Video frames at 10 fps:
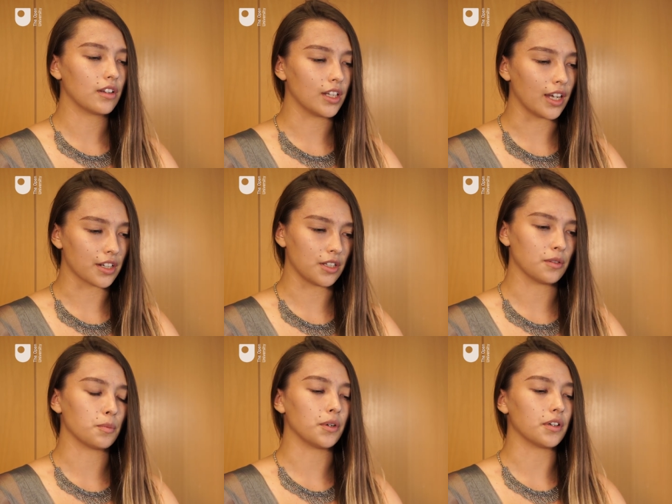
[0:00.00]
connecting
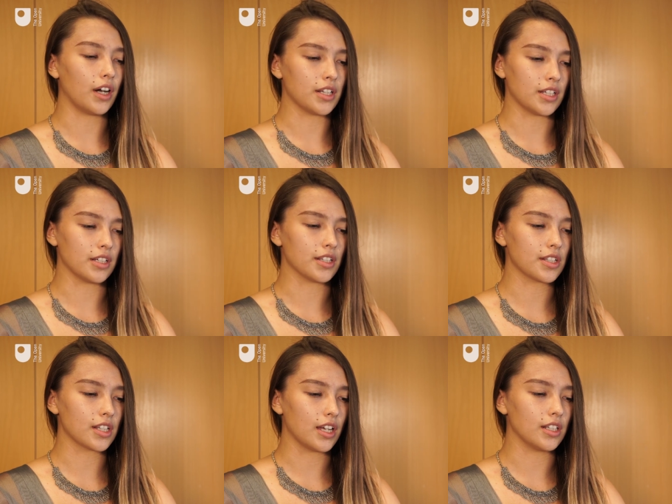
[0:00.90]
with
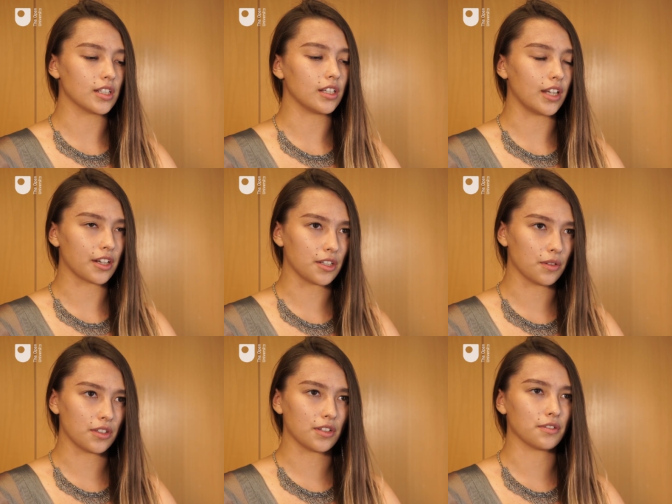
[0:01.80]
Pocahontas and connecting
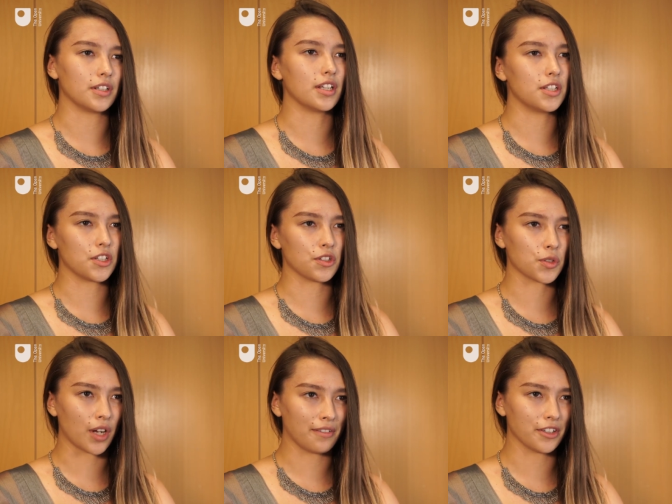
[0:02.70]
with different Indigenous
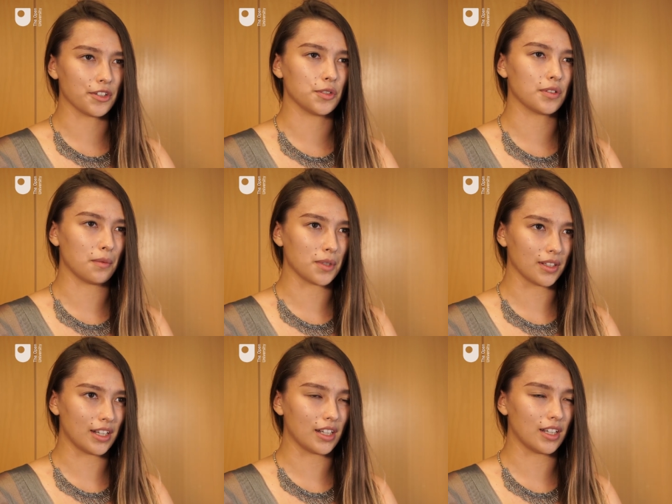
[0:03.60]
travelers who've come to
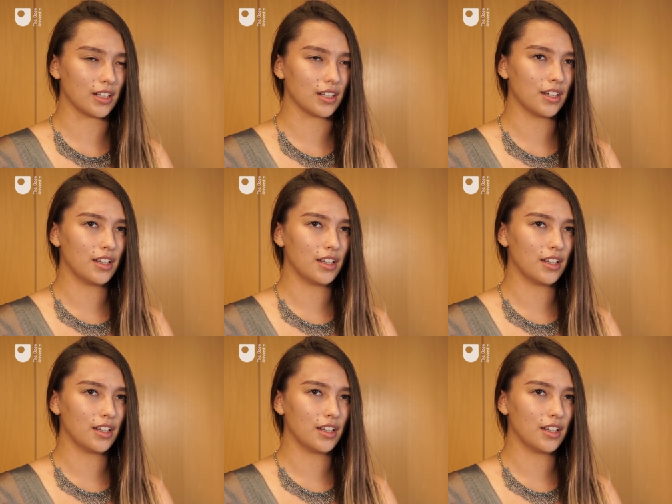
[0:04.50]
London,